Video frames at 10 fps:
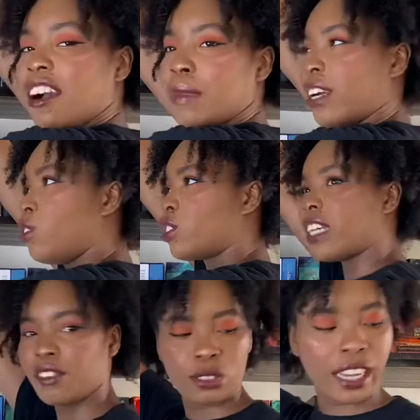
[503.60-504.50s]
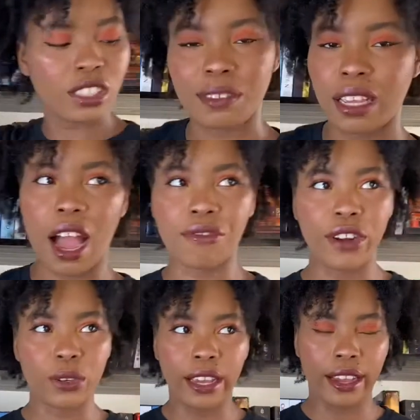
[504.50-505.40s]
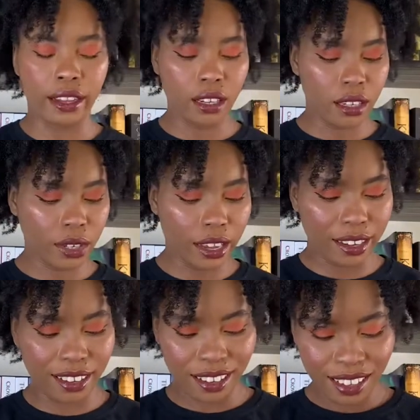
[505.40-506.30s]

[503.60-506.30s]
mark. I don't know what I agree to that. Just give me a half grade, okay? Okay.